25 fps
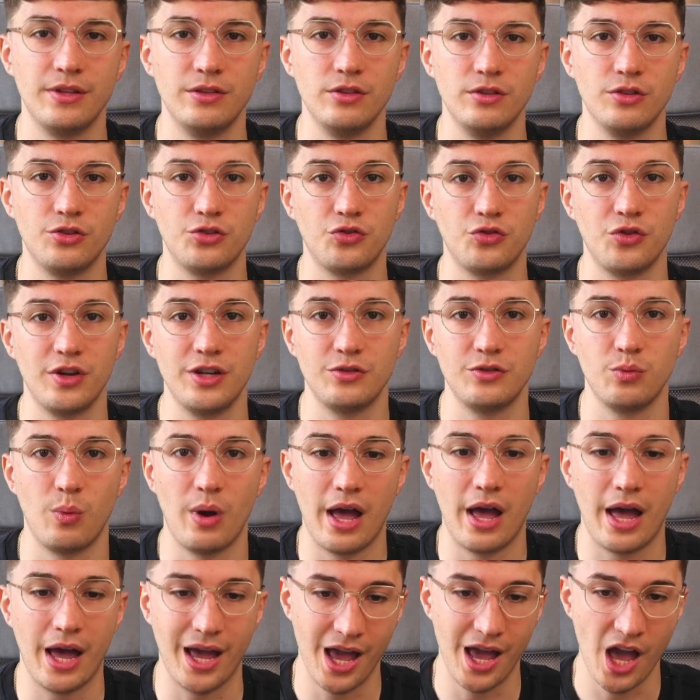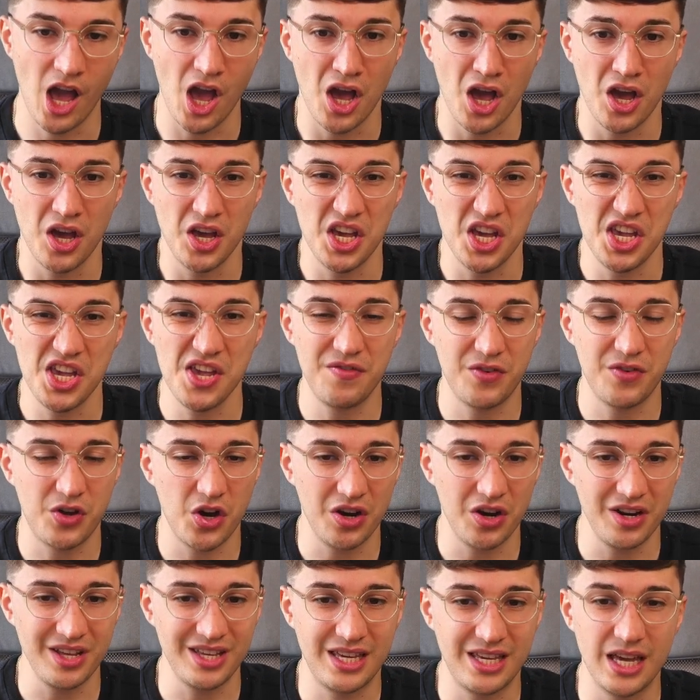industries where you've
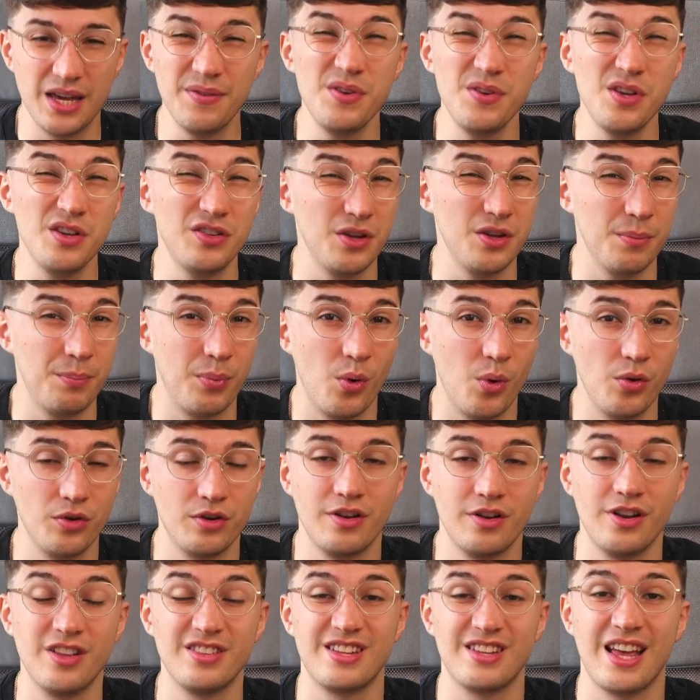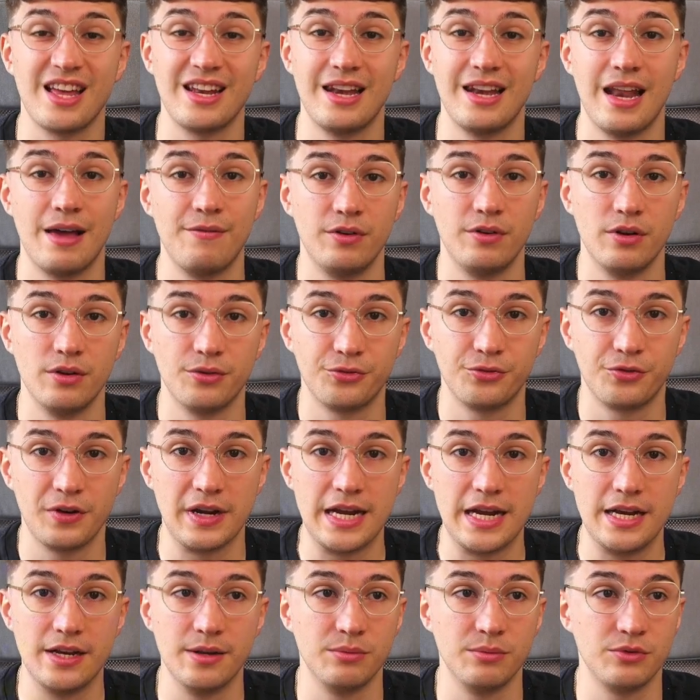got to give your subordinates that level of
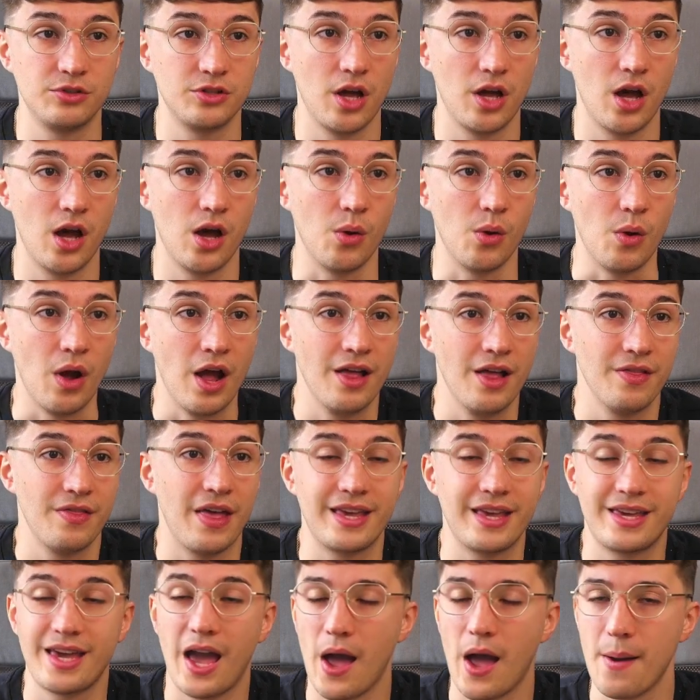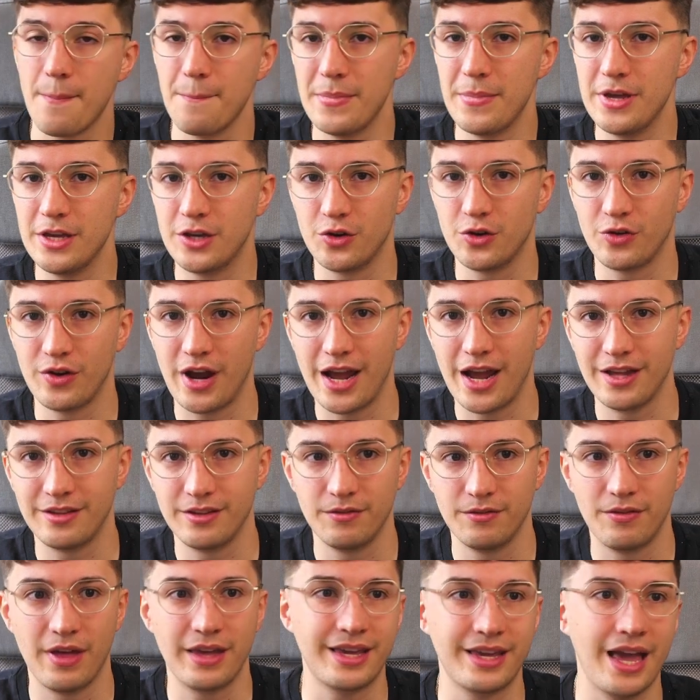freedom so they can be
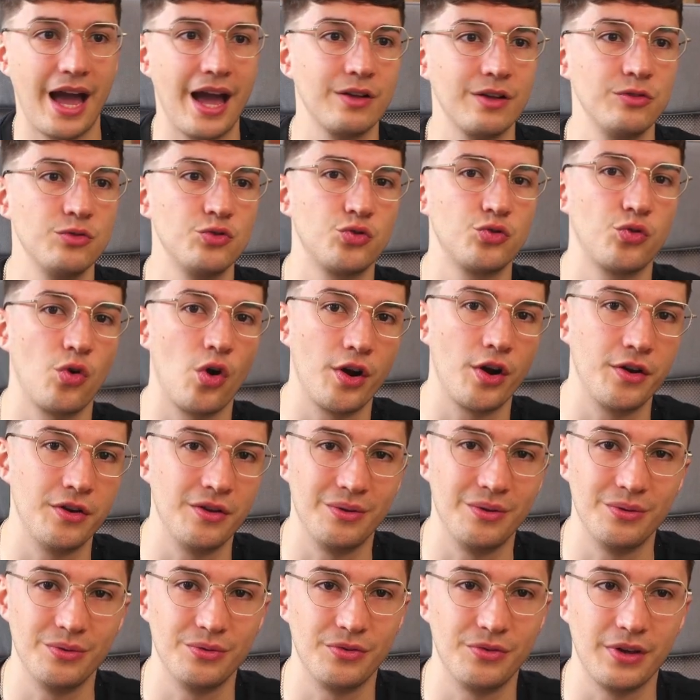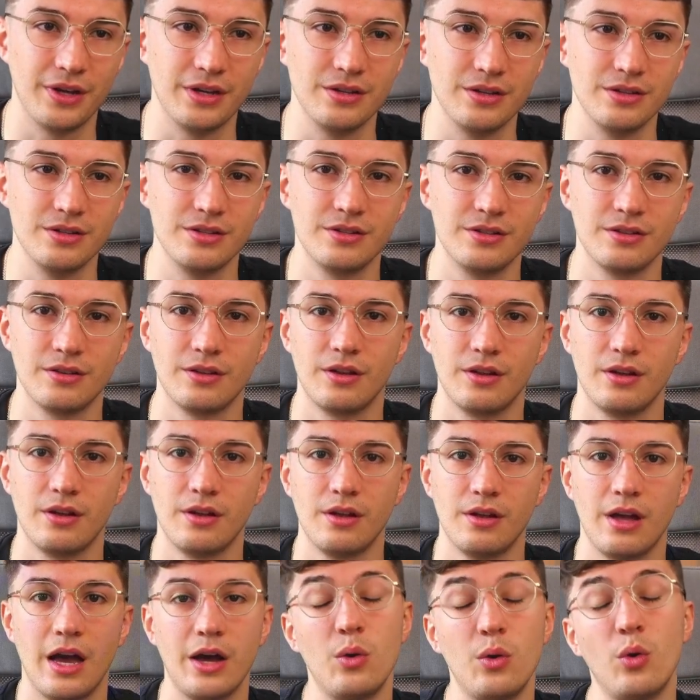creative, they can try new things.
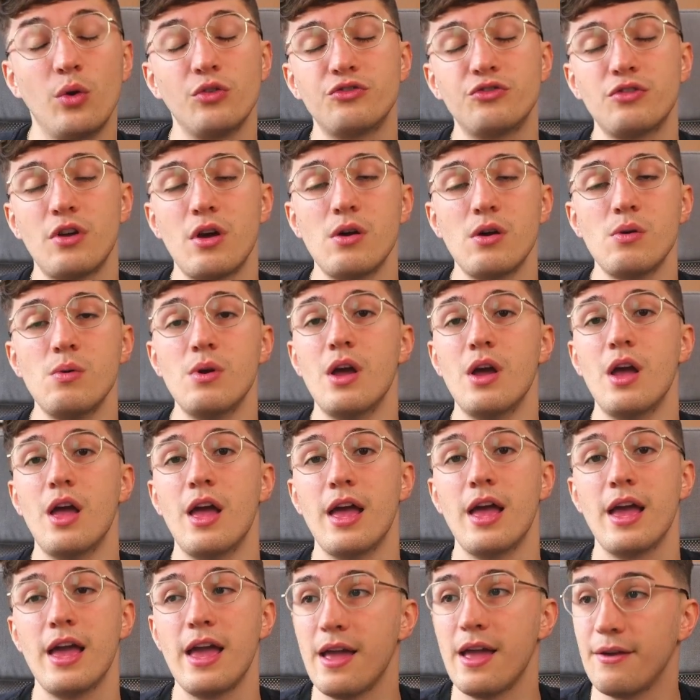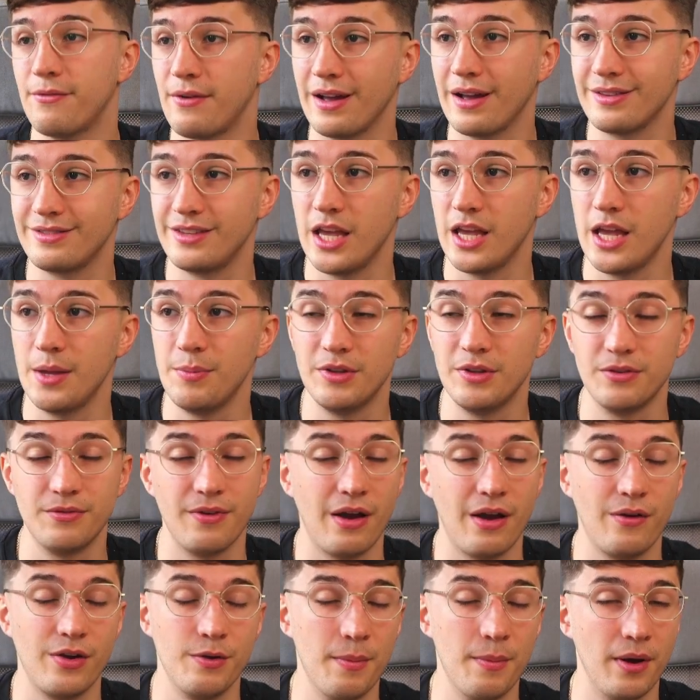And also, if our team is
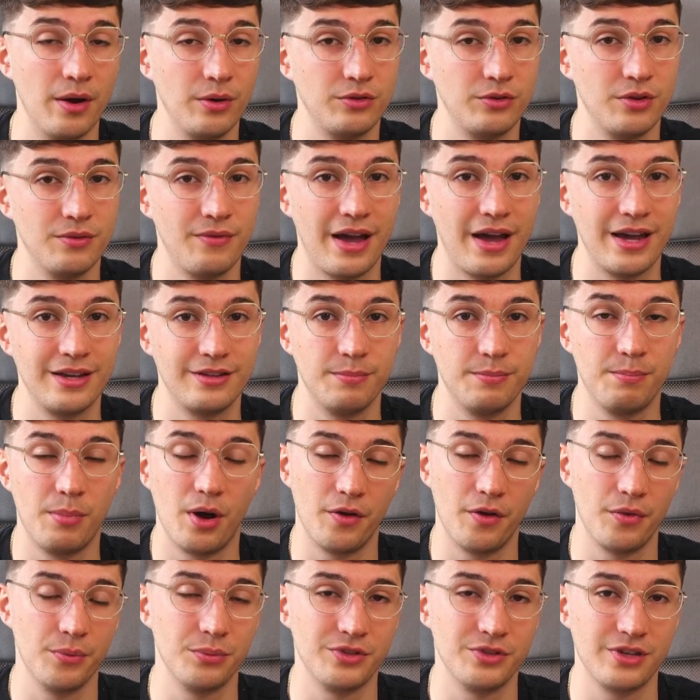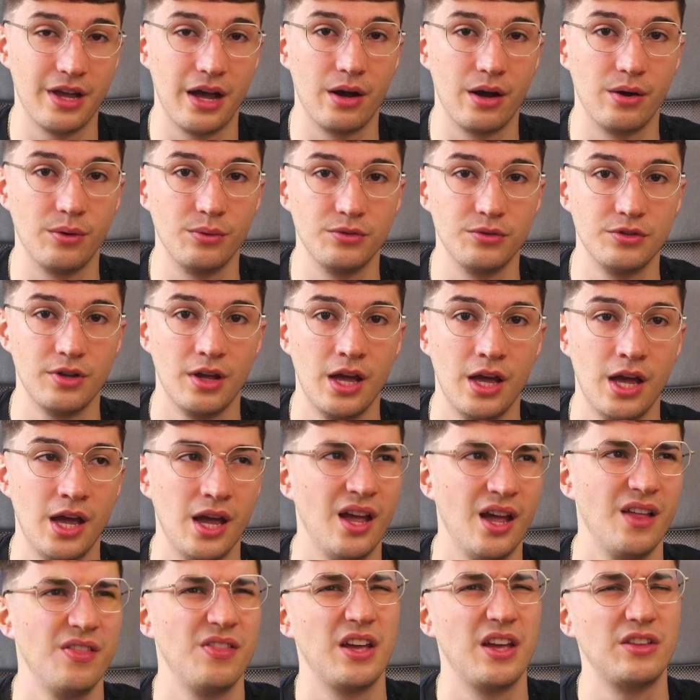very motivated by themselves,
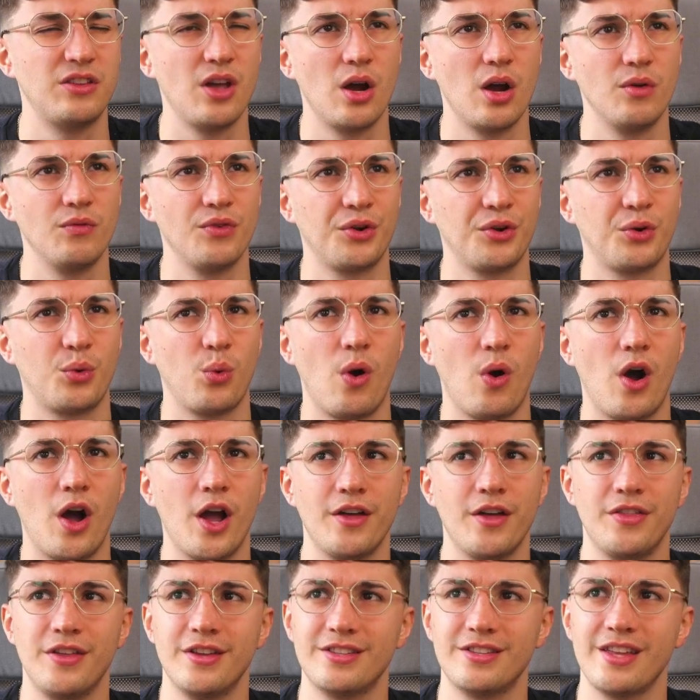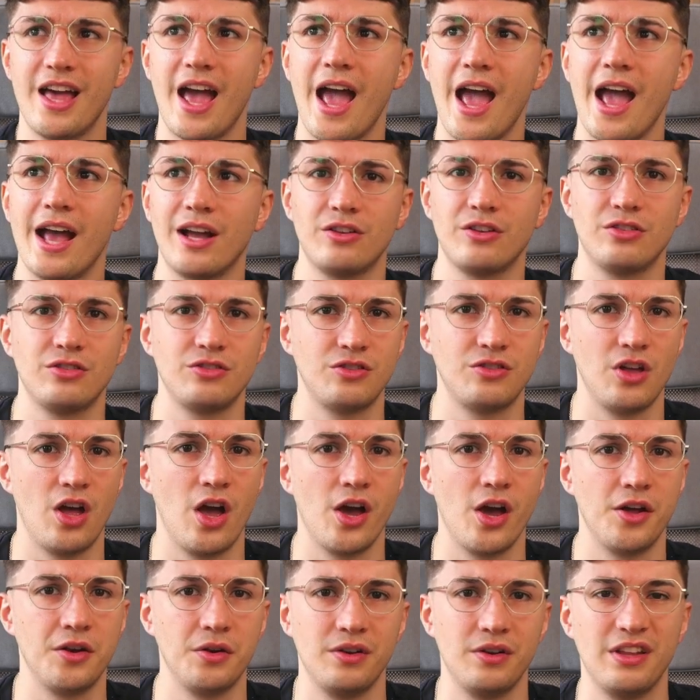they don't require this
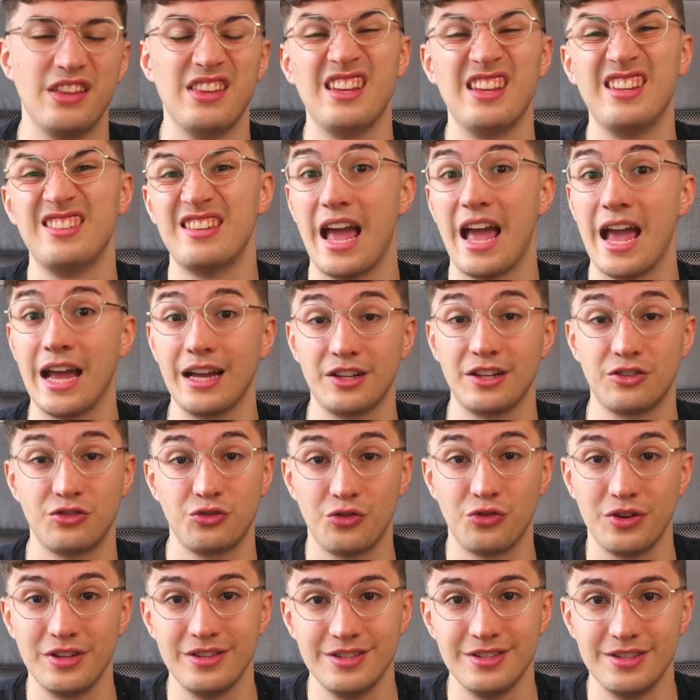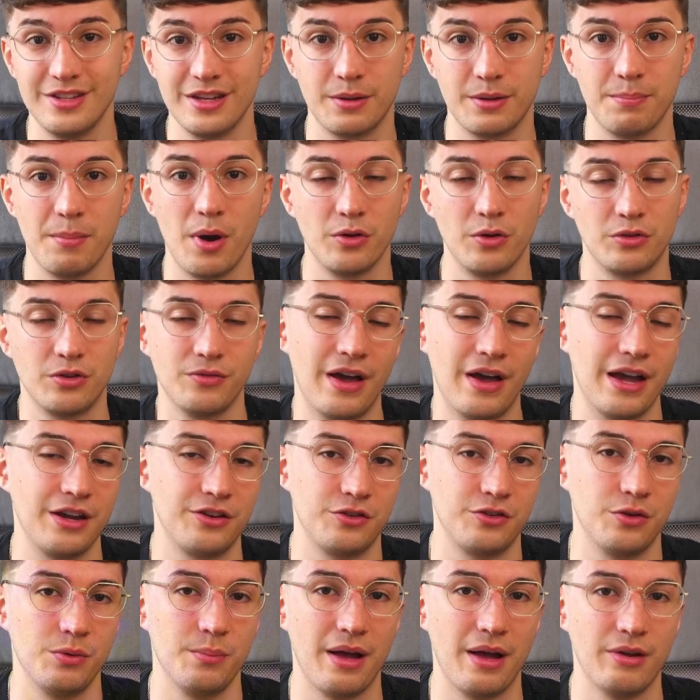external or these extrinsic
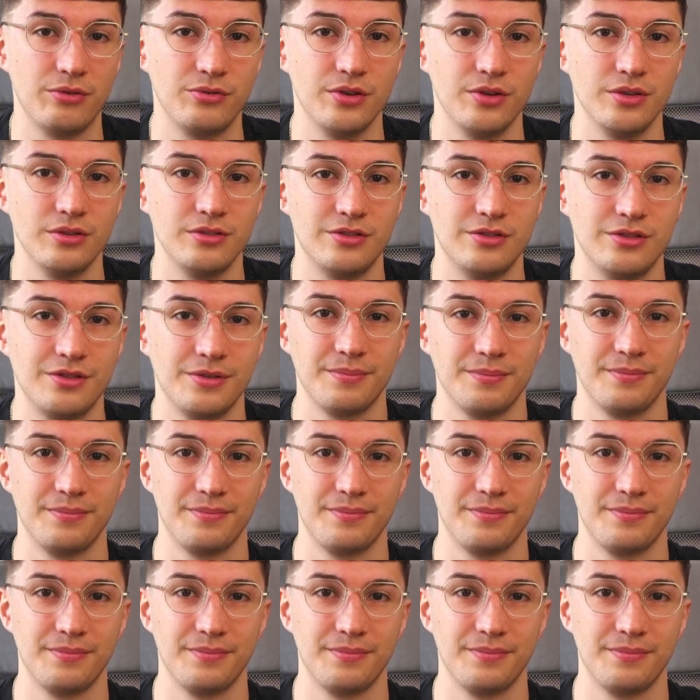motivational methods.